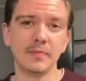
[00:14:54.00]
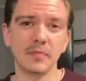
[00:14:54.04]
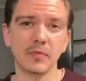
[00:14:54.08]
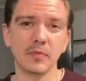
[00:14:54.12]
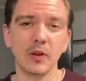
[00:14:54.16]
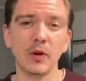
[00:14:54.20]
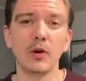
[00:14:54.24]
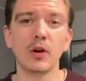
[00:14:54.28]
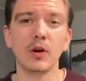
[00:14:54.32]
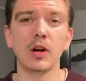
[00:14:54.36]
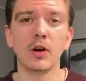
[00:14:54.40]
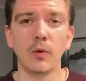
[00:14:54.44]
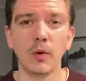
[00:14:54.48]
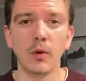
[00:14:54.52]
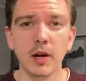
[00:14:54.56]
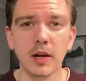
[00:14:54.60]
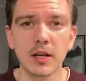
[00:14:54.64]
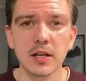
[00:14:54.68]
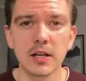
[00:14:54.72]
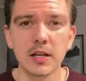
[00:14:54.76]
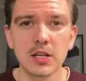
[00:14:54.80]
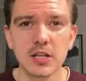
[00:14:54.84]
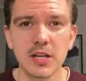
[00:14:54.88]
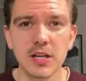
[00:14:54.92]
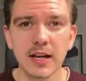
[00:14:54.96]
on
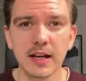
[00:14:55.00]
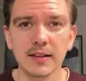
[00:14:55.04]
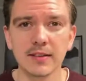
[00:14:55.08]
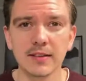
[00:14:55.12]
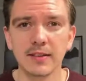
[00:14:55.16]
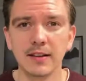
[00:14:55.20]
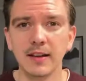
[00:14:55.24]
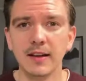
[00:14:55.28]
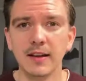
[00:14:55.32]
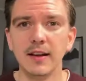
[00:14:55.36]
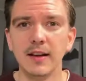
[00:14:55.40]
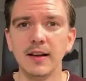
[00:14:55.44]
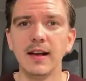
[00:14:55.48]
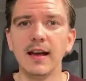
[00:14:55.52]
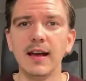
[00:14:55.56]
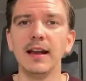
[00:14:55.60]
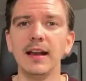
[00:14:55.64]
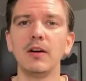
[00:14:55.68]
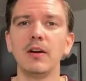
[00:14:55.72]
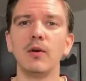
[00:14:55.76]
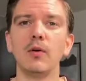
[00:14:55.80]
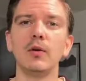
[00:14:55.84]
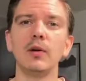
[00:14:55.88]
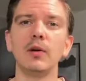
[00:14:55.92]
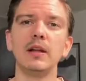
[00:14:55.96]
quality checks, and
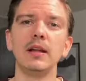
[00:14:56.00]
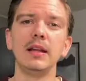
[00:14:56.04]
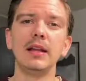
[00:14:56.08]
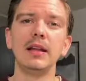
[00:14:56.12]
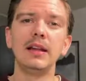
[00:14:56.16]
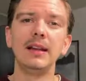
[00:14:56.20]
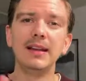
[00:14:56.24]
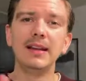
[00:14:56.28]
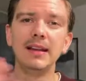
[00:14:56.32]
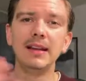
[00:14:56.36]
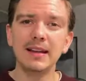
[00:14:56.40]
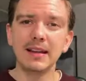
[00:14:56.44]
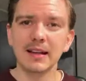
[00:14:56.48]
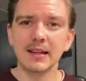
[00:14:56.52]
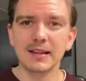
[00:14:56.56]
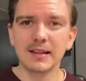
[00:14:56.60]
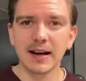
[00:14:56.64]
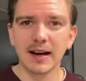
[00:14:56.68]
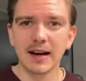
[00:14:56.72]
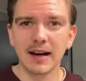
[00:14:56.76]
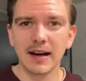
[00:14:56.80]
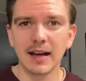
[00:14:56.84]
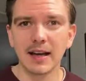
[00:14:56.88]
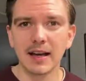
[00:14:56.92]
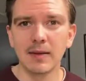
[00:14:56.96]
only little
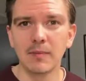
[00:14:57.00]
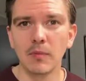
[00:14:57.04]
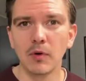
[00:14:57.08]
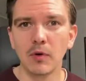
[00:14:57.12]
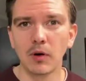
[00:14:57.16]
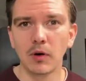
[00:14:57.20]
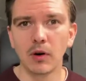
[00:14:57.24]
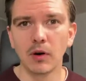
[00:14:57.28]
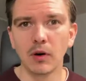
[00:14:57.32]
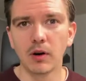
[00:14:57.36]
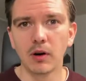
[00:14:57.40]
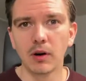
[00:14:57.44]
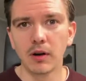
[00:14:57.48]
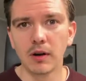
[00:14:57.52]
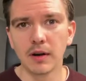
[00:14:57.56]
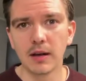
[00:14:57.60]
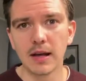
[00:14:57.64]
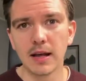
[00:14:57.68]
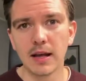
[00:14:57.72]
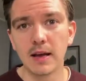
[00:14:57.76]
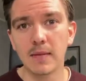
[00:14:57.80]
time on